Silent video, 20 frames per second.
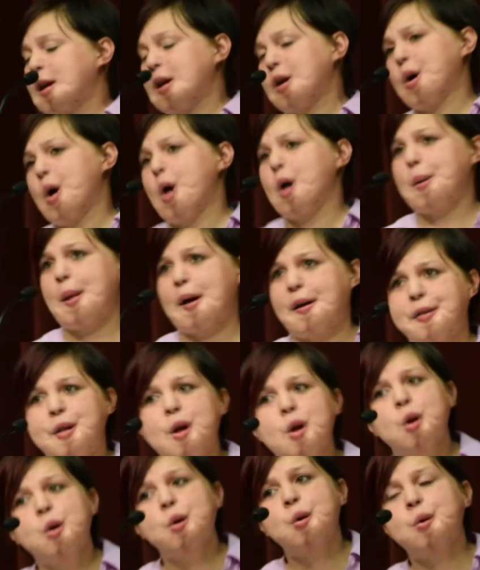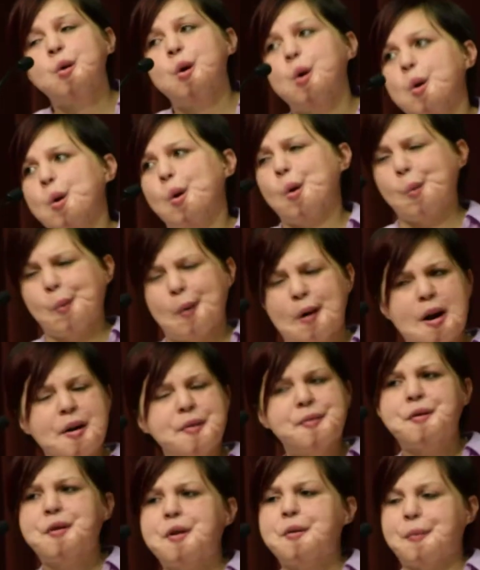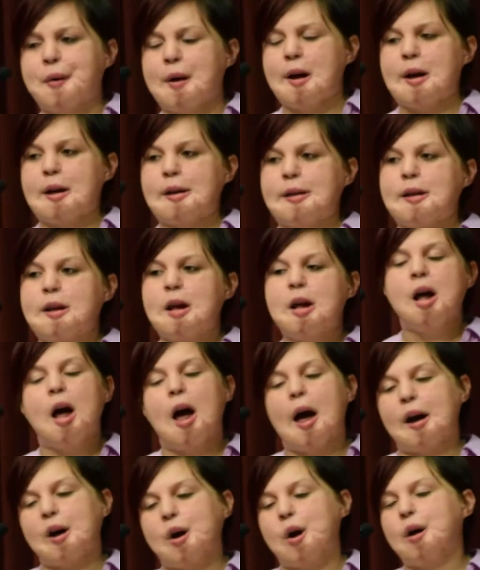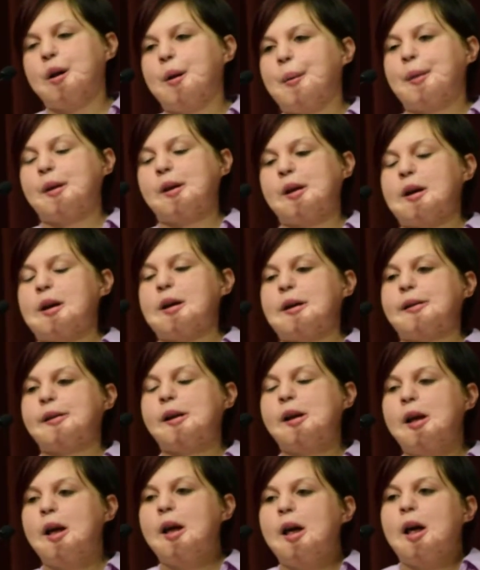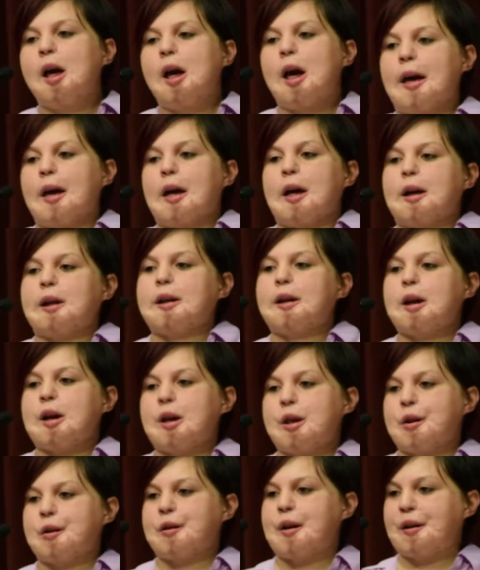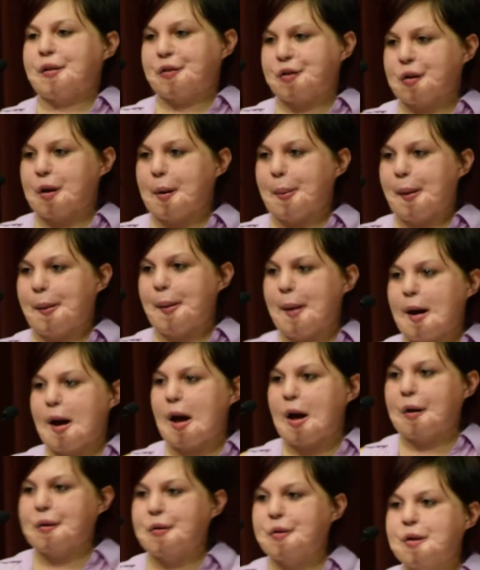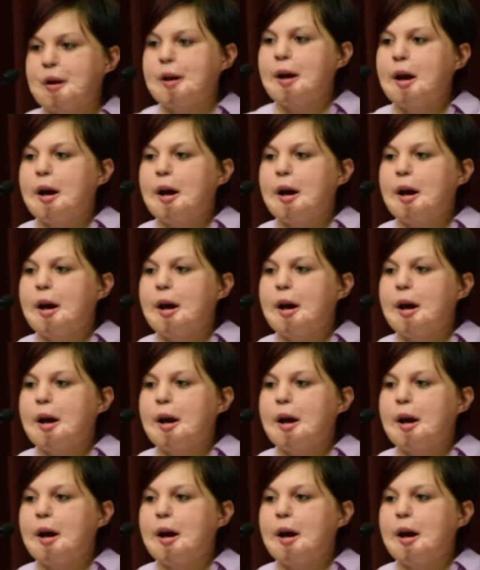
He called my phone or whatever it was. I called the police, and either they showed up at my house